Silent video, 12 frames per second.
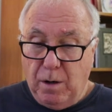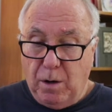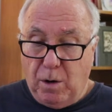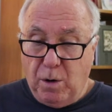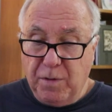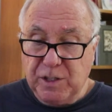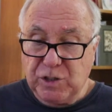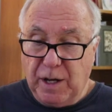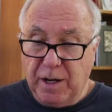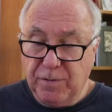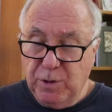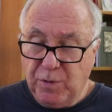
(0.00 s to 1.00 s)
all this
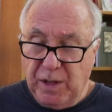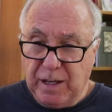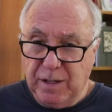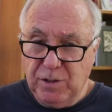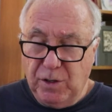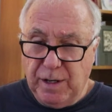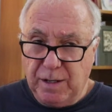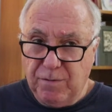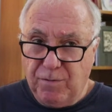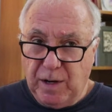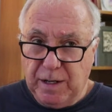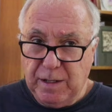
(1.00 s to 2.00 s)
kind of new thinking. You're
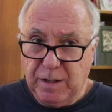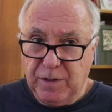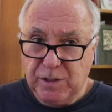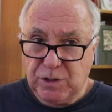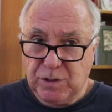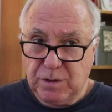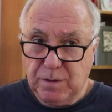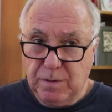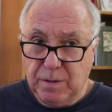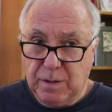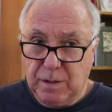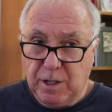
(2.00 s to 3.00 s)
not finding this
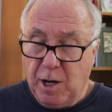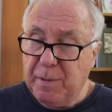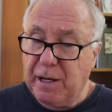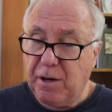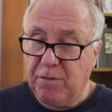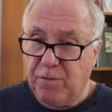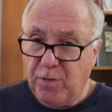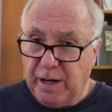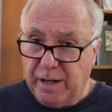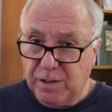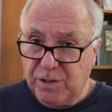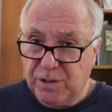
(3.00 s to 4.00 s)
coming out of
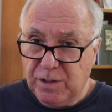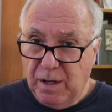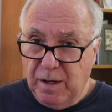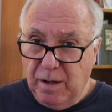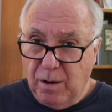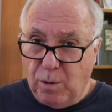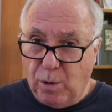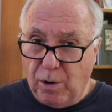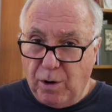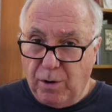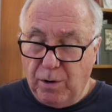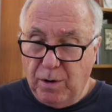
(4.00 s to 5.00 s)
France
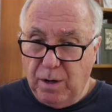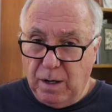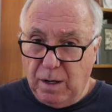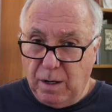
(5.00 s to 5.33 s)
or